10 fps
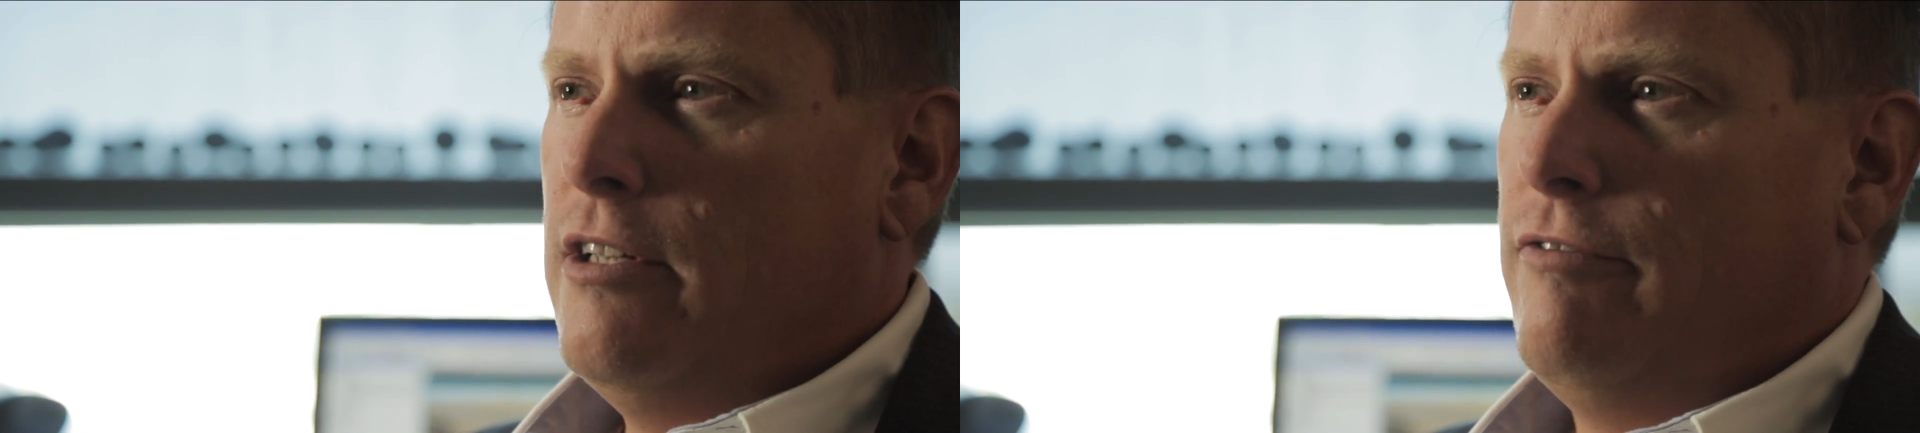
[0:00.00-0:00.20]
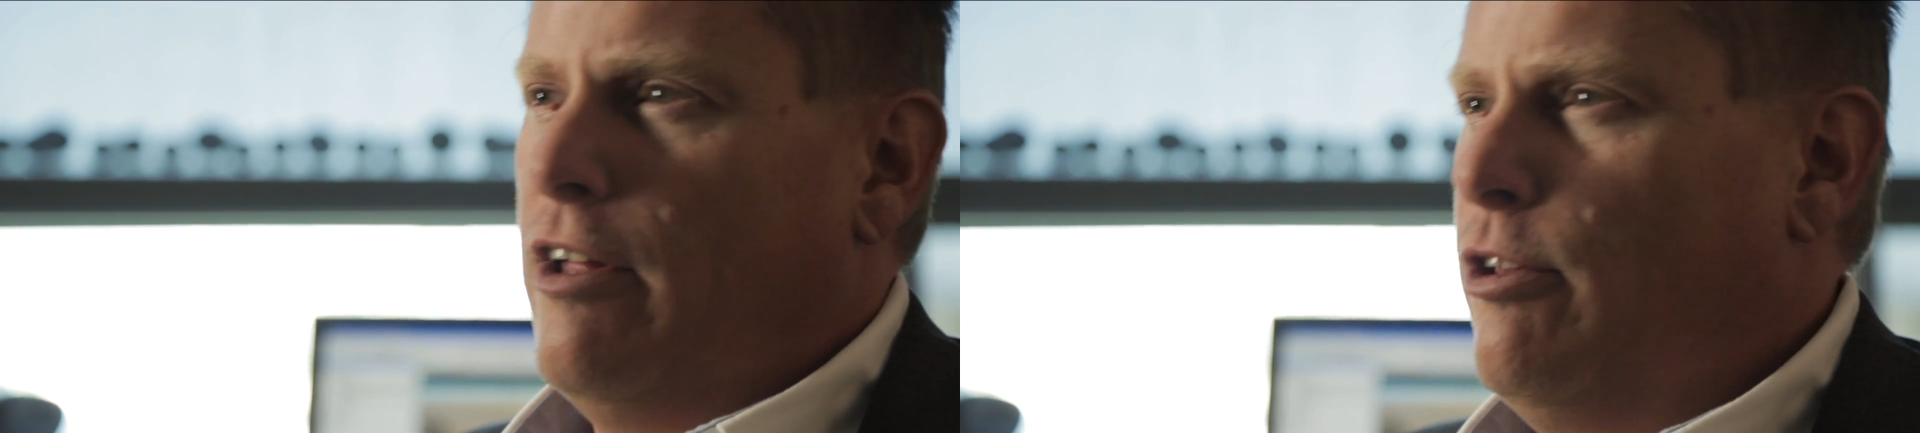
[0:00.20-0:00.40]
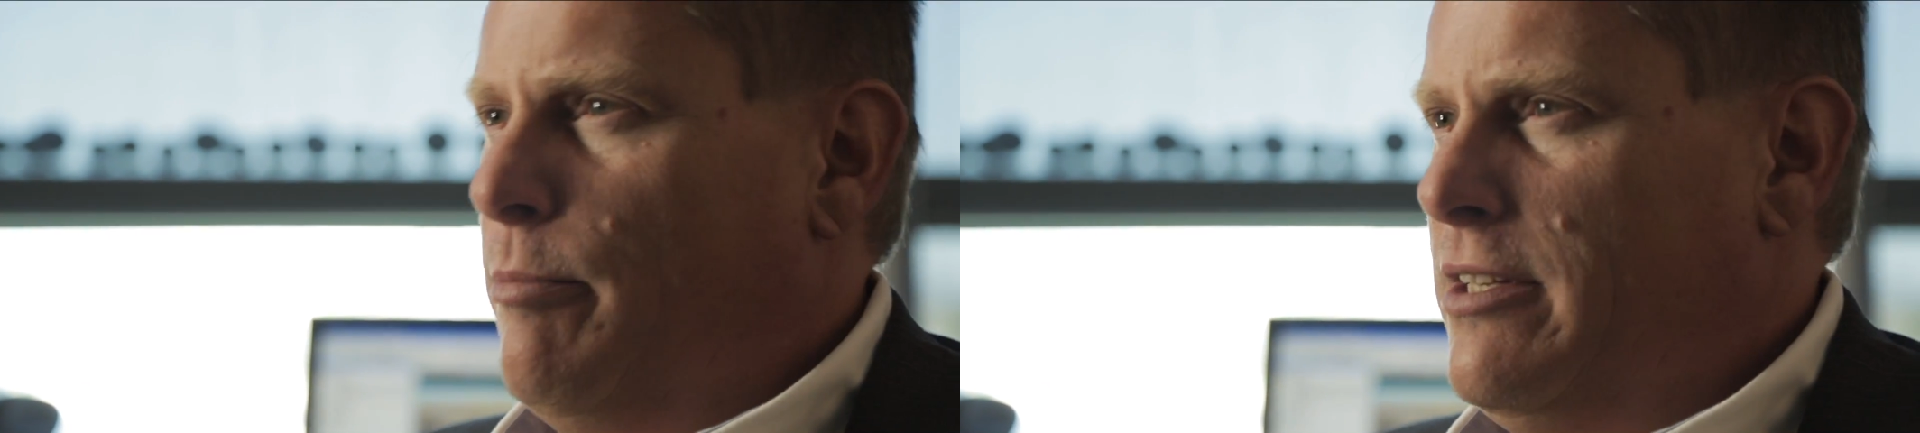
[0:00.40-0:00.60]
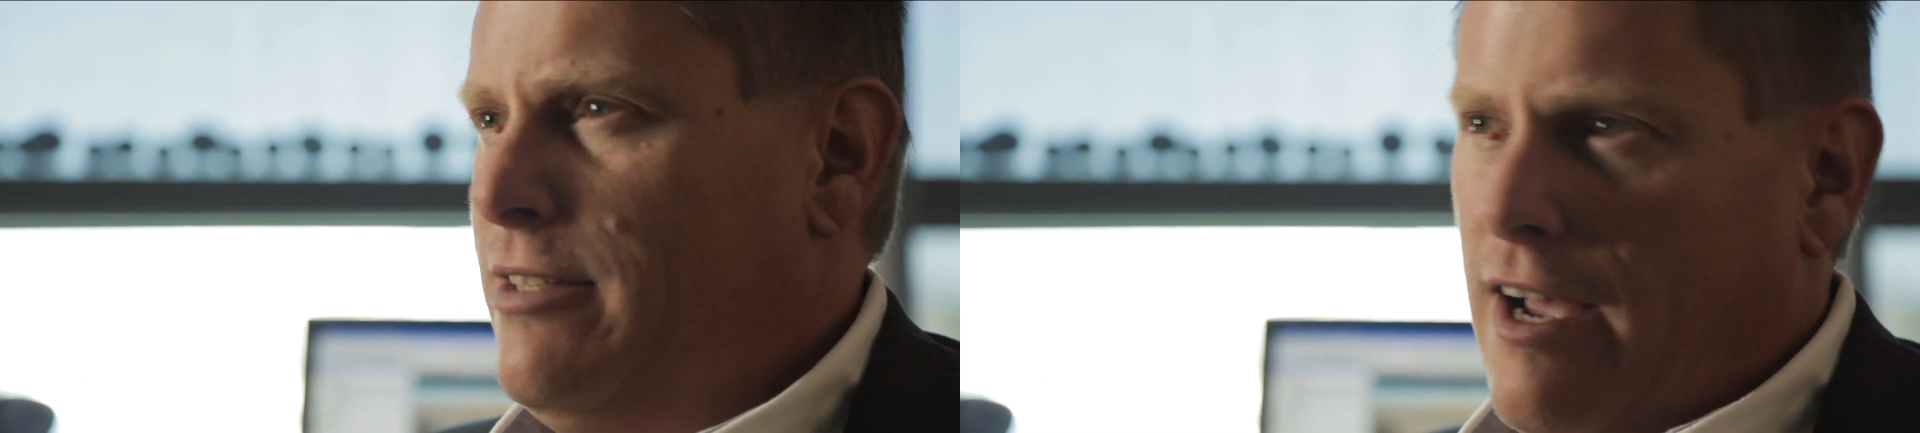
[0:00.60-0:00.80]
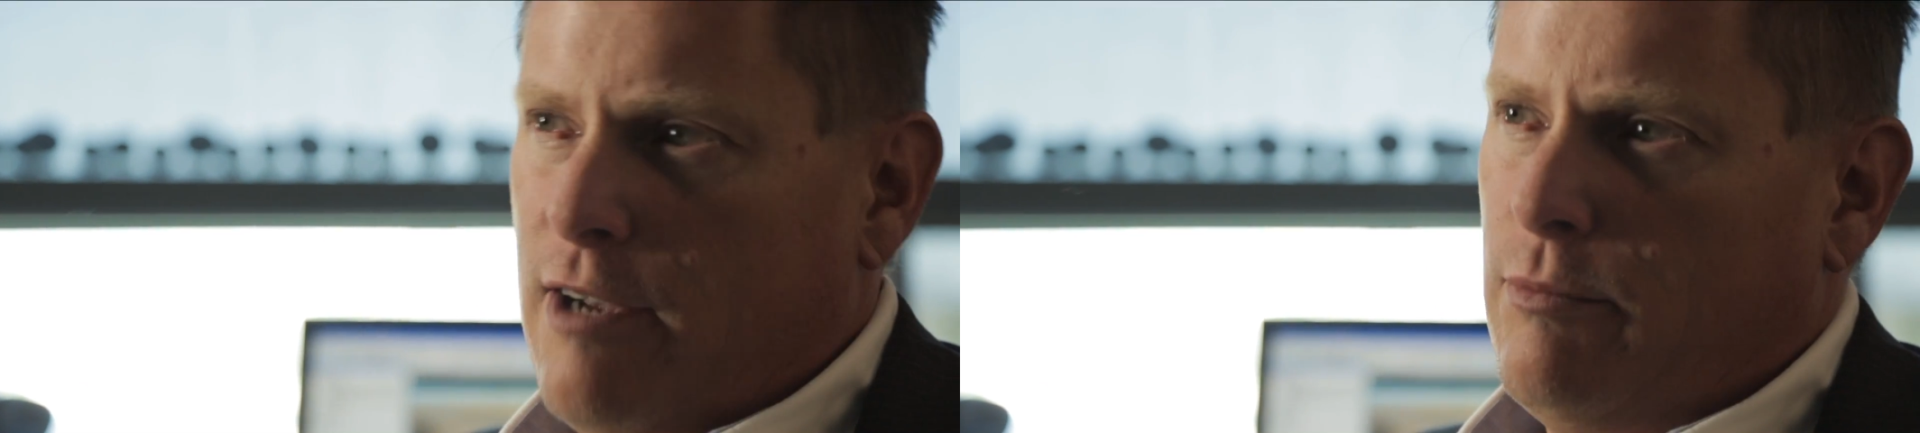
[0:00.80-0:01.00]

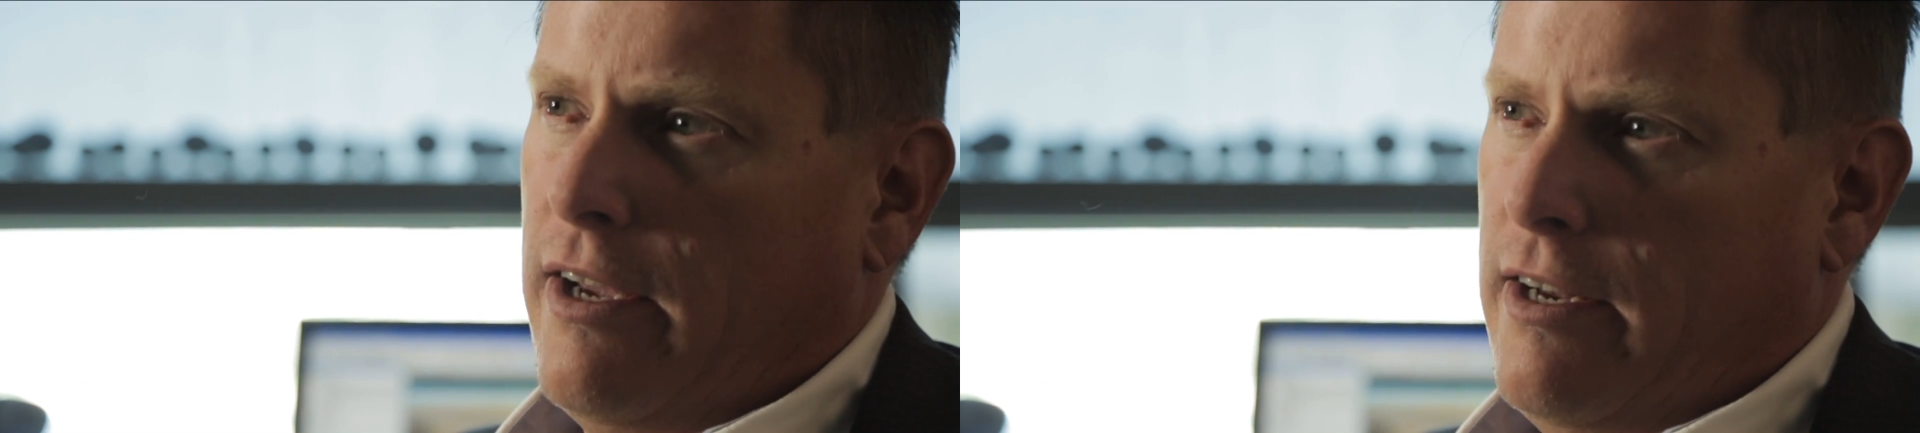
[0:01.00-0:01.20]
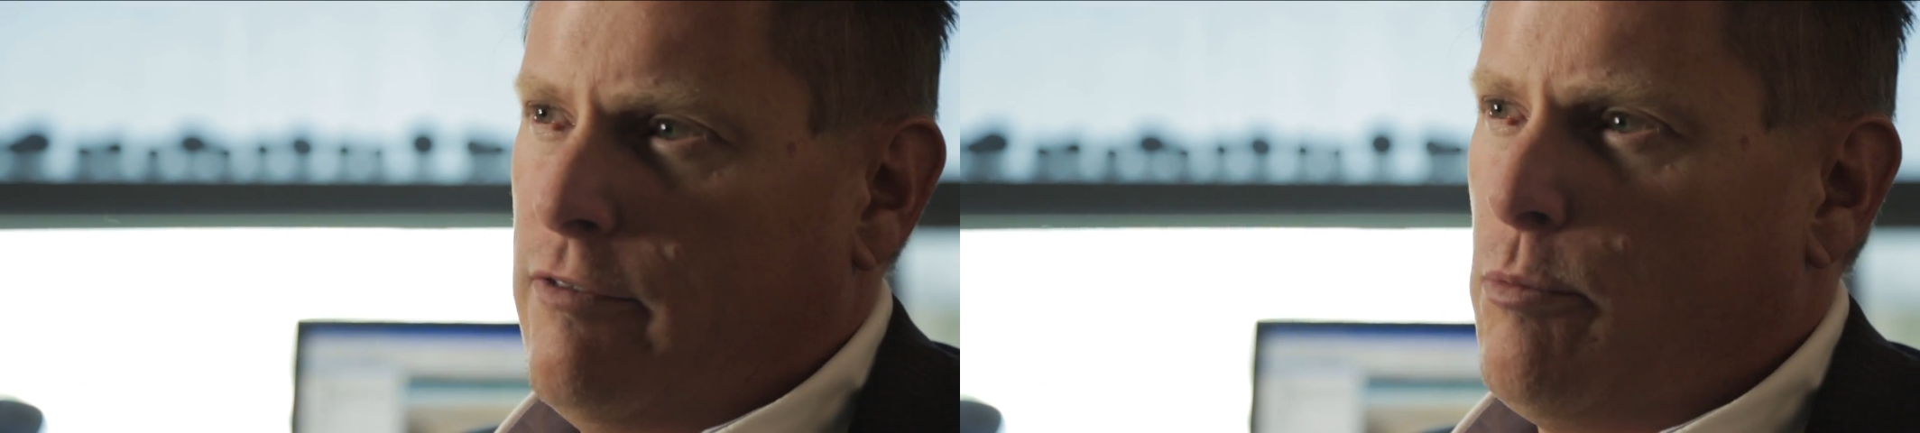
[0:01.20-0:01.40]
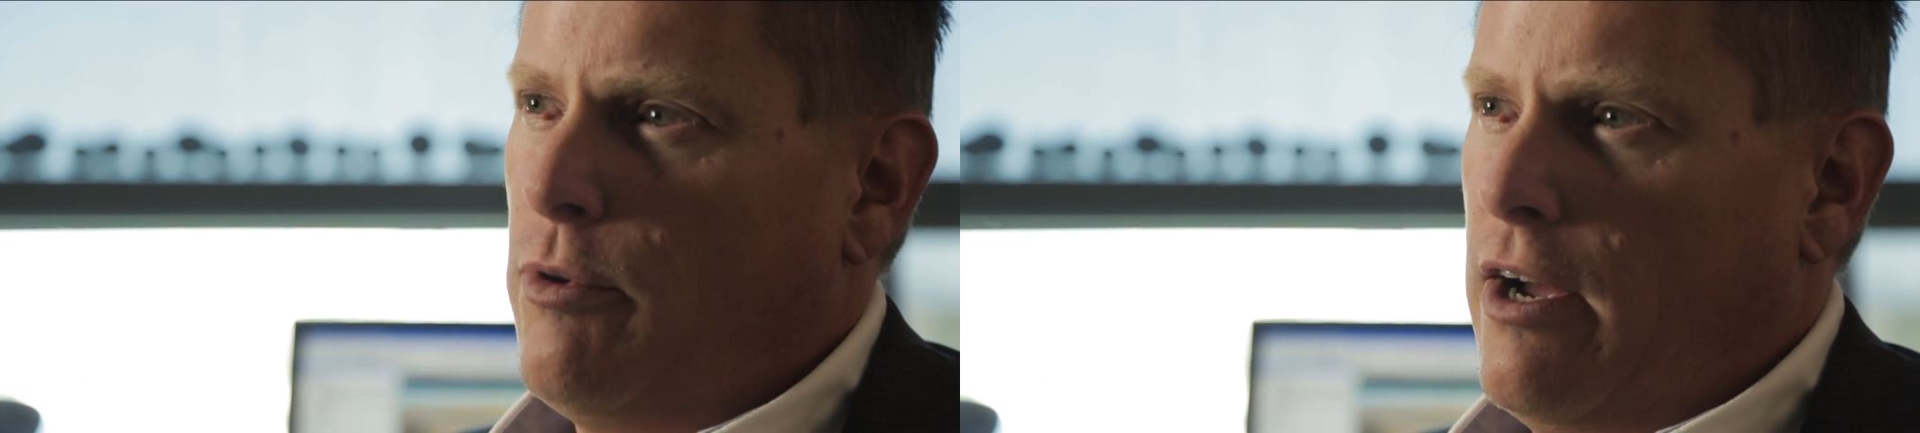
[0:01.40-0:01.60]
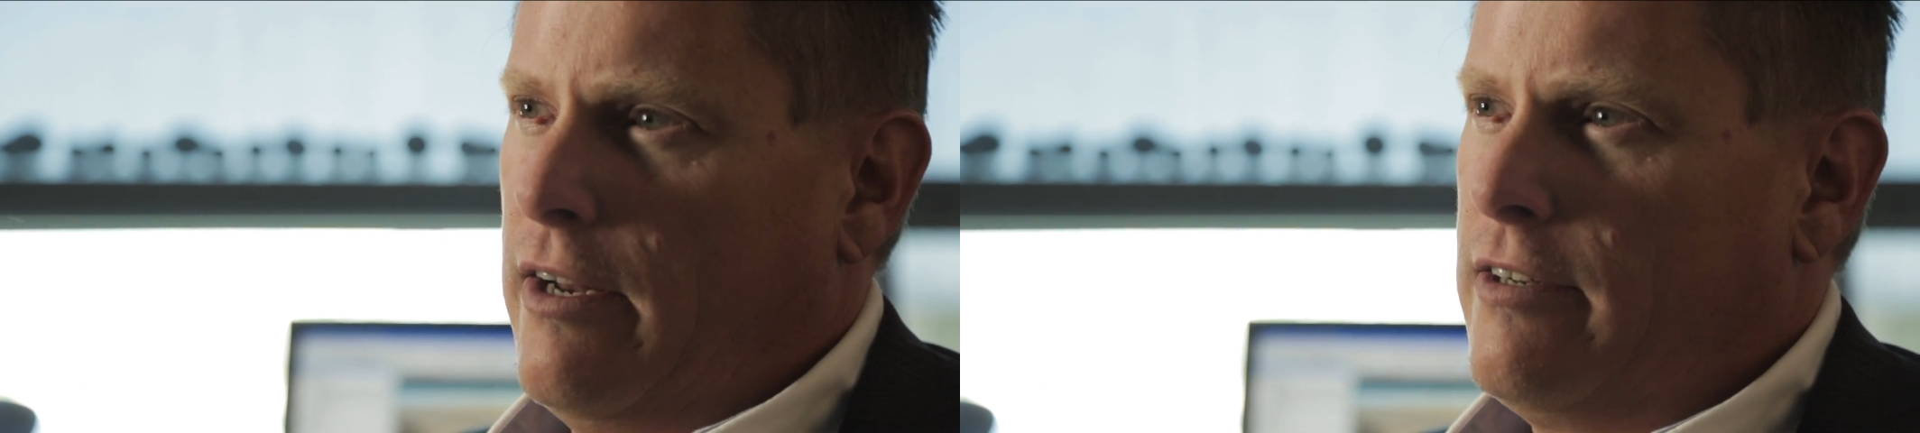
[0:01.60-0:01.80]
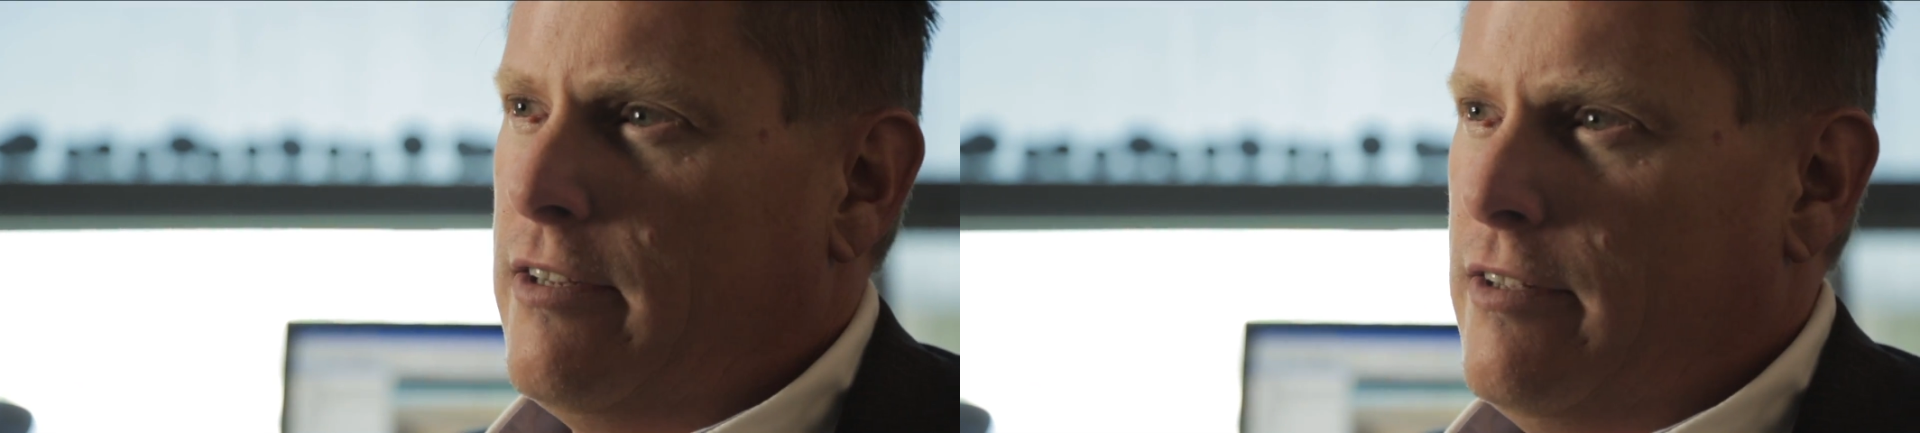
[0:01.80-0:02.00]
development timeline of a
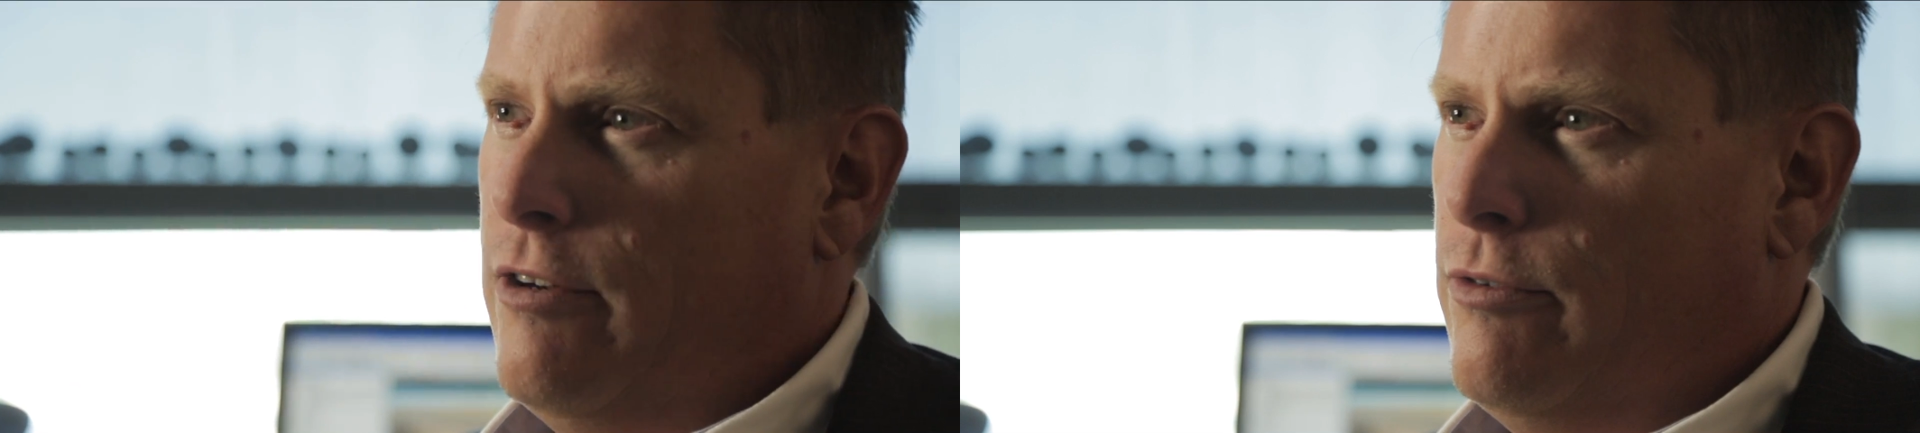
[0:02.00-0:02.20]
product, you